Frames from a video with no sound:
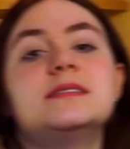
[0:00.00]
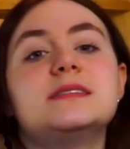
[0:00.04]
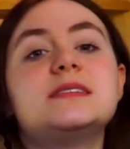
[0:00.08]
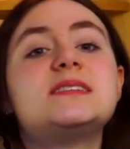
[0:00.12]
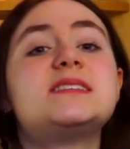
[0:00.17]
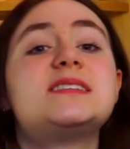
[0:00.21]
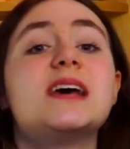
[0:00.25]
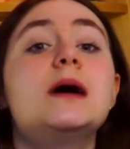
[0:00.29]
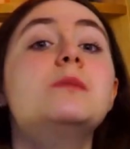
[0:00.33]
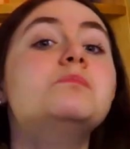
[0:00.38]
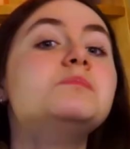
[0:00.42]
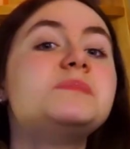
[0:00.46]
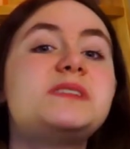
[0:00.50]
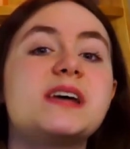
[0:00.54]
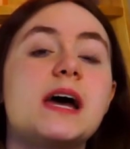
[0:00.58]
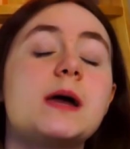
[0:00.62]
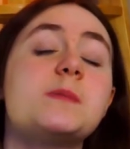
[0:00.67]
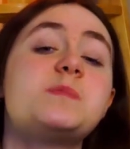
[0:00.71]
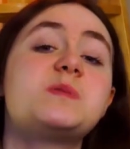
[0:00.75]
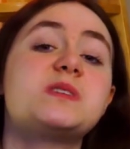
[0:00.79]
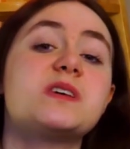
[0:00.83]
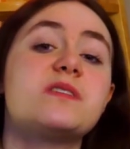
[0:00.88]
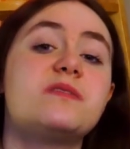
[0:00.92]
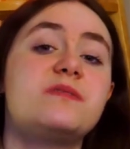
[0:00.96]
Some
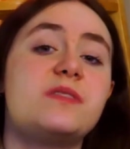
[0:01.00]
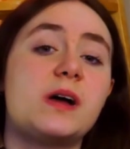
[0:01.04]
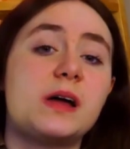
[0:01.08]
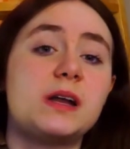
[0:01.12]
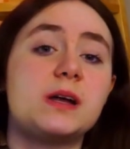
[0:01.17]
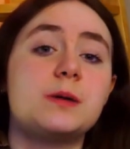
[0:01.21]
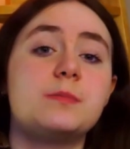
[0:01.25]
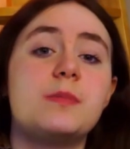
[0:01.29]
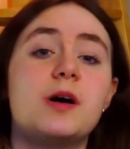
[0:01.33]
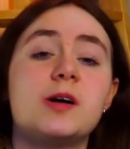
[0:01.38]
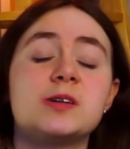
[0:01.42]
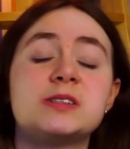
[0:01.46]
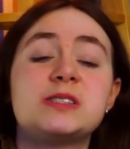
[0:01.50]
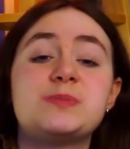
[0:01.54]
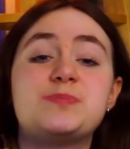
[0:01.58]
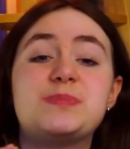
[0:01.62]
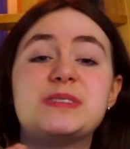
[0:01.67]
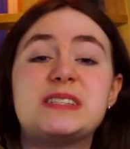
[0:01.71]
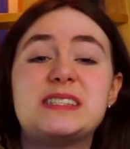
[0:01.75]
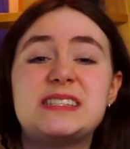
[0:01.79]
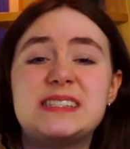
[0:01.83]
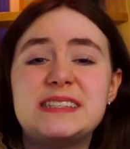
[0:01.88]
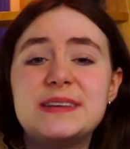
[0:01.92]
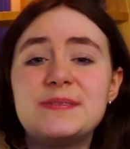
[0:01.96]
types of venom are
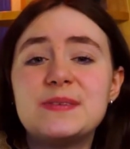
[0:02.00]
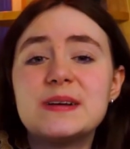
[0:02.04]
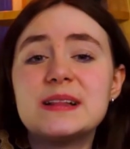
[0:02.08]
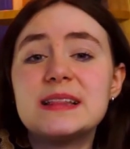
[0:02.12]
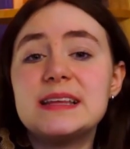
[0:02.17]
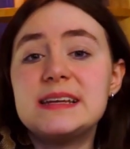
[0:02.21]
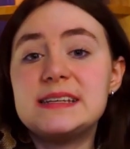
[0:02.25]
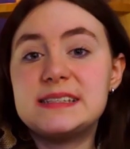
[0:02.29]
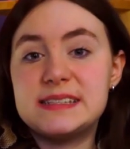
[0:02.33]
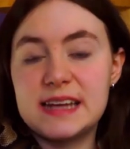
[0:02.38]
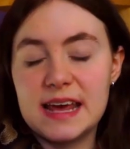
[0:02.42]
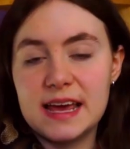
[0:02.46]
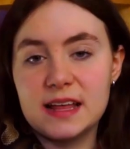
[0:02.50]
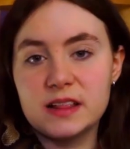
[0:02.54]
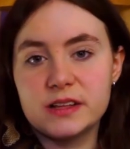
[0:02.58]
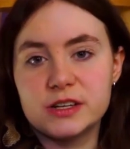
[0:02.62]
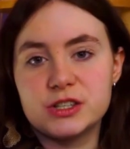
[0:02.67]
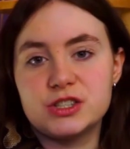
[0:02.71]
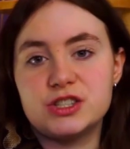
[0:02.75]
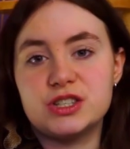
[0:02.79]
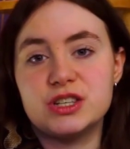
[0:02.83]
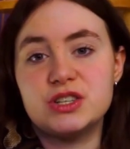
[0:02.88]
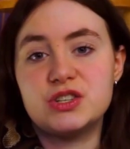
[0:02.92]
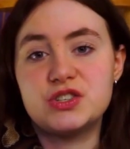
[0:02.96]
specifically
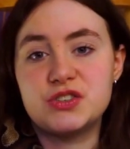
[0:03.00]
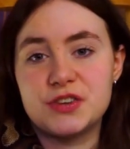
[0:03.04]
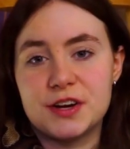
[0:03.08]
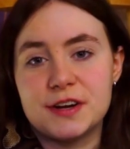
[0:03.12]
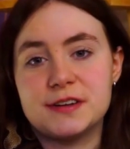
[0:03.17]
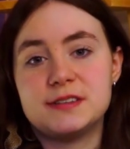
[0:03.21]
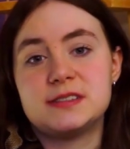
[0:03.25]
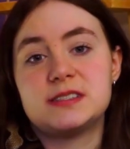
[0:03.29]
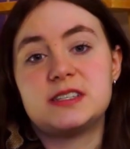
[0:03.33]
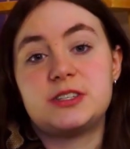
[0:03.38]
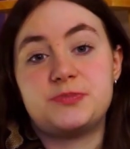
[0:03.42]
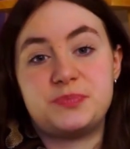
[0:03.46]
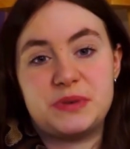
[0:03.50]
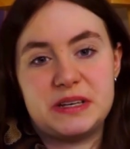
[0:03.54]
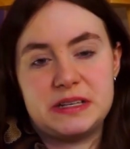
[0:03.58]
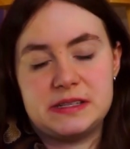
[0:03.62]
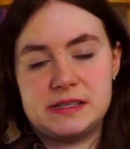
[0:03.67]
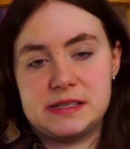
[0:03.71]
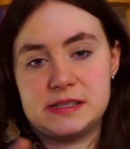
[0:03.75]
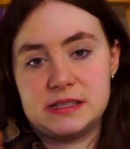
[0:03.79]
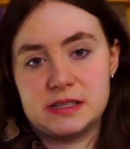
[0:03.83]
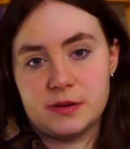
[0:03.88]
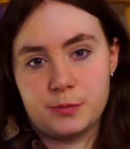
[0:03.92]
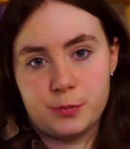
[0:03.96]
tailored to a certain
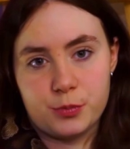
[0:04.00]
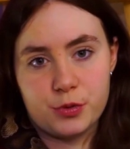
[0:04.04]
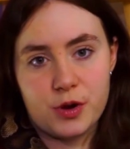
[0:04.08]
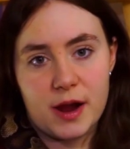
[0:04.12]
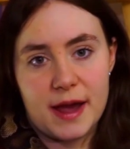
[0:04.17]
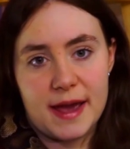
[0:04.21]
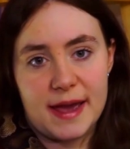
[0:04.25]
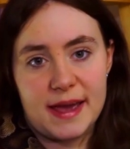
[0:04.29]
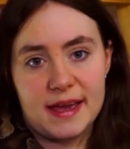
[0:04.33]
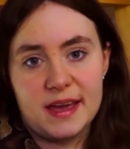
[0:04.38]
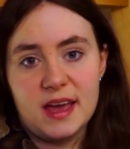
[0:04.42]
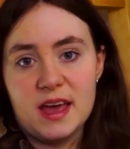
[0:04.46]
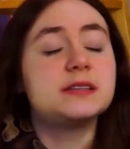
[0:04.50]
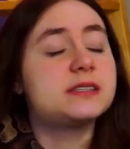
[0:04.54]
species of prey.